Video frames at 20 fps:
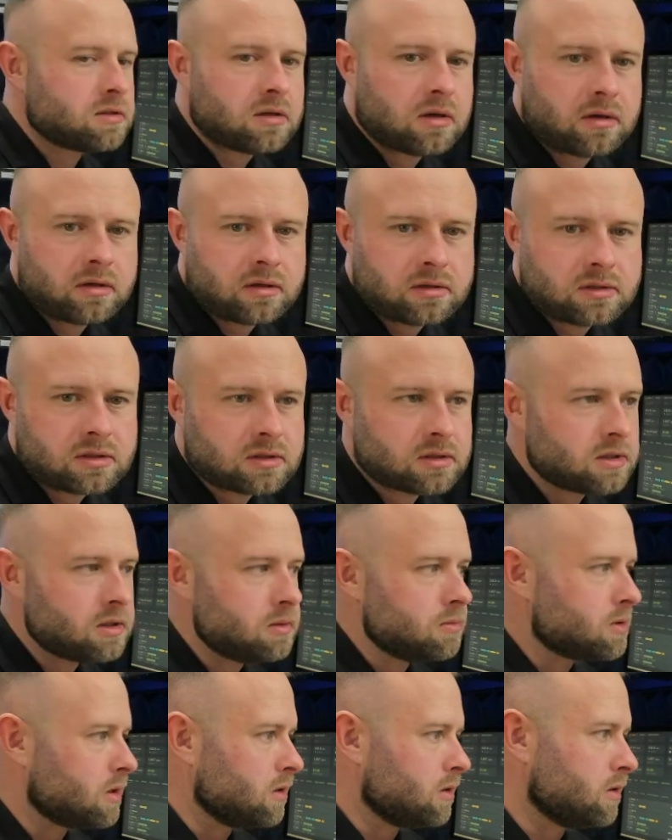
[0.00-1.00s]
on. It just
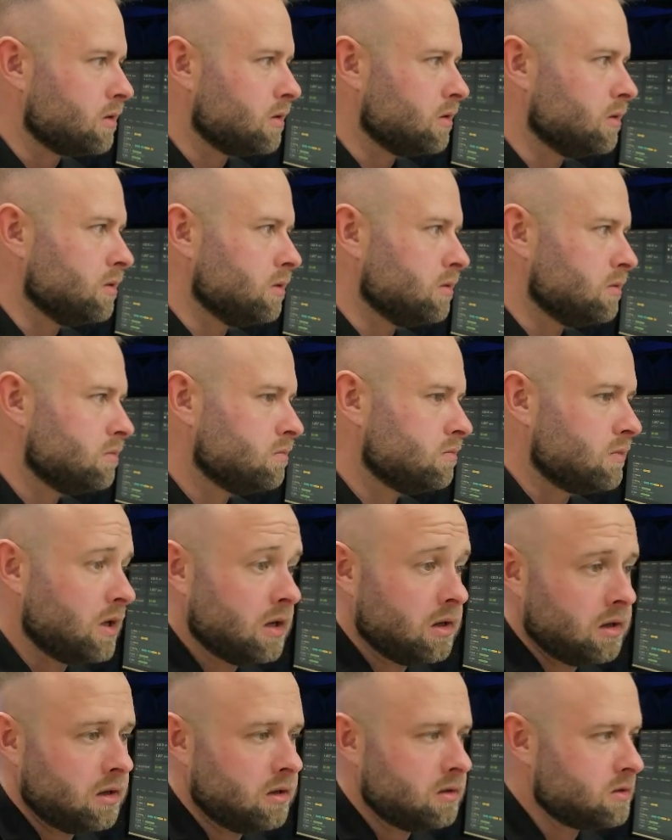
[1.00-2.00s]
seems a little,
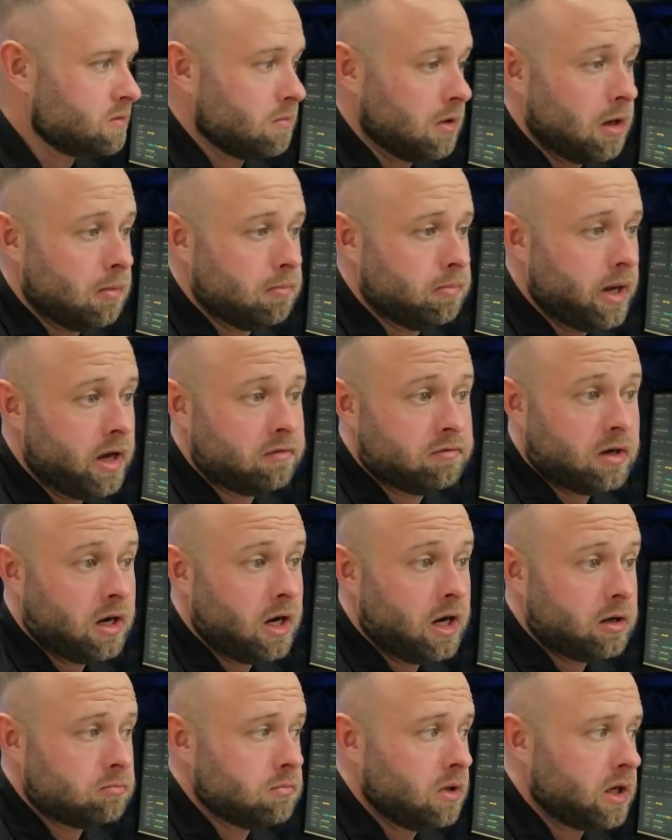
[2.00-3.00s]
just a bad
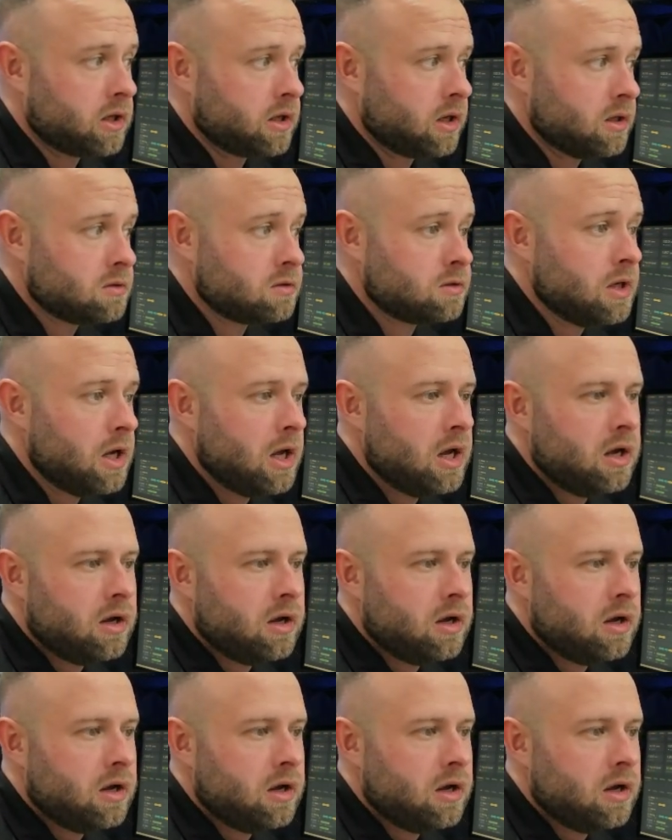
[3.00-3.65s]
vibe, I guess.